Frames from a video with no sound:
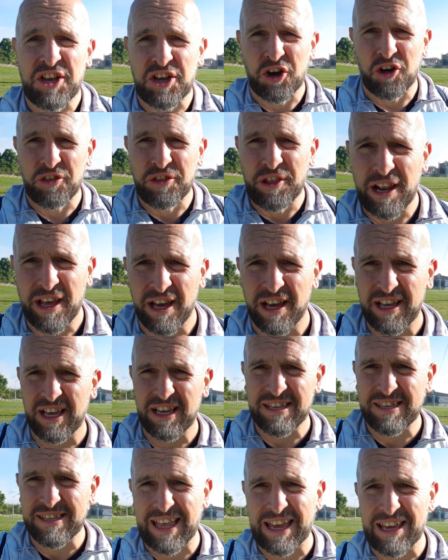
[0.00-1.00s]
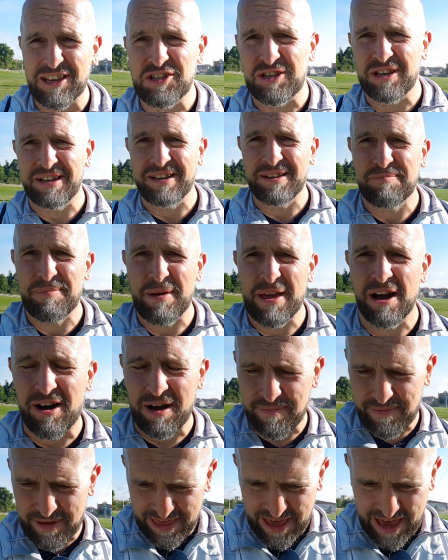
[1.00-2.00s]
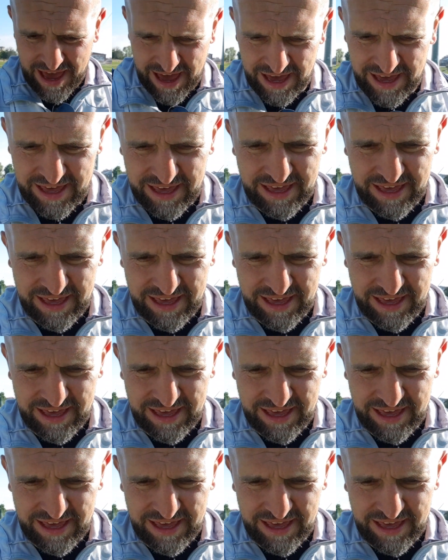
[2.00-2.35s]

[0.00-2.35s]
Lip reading: gondola station behind me there.